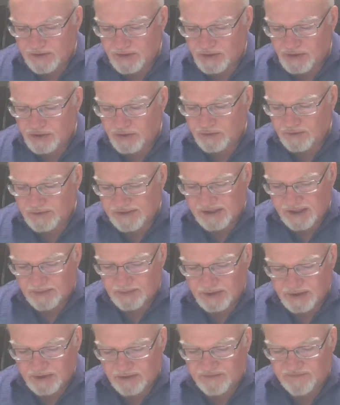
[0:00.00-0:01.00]
The general
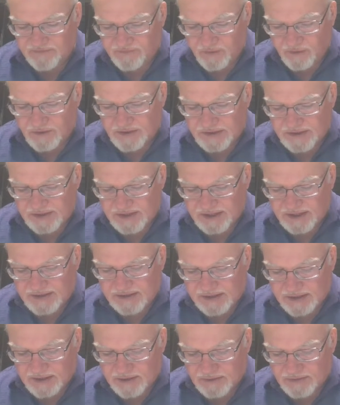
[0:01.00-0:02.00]
subject of the first
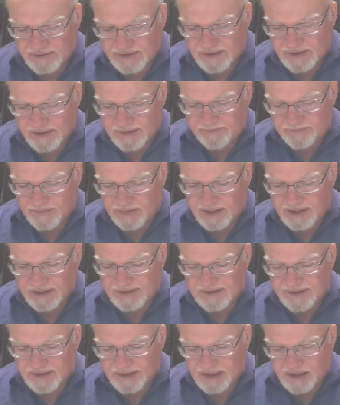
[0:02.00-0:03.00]
6 seals
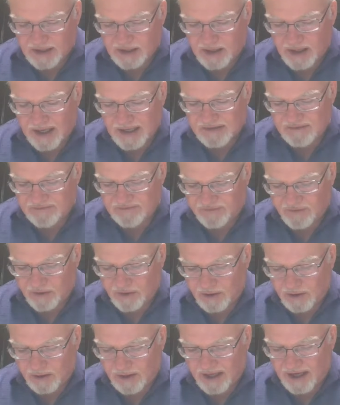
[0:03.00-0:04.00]
is the decline and
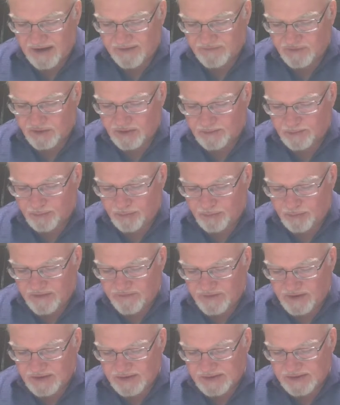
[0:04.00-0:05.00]
fall after a
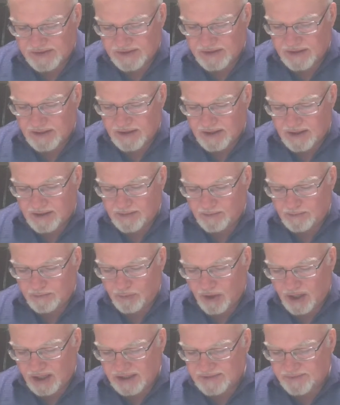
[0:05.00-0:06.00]
previous
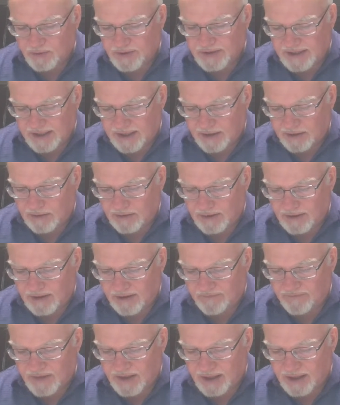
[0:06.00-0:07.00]
prosperous era
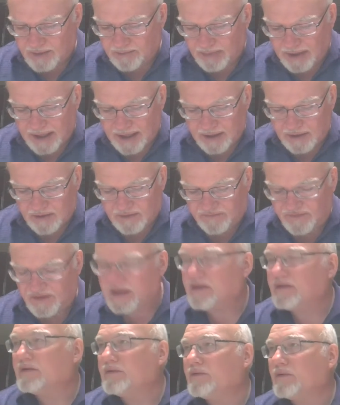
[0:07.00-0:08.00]
of the empire of
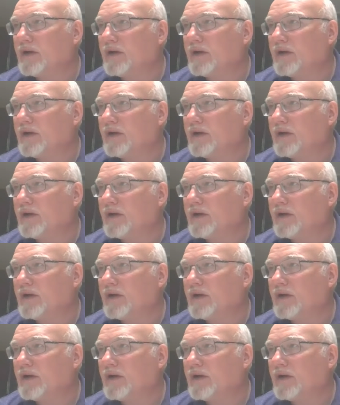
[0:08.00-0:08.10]
heathen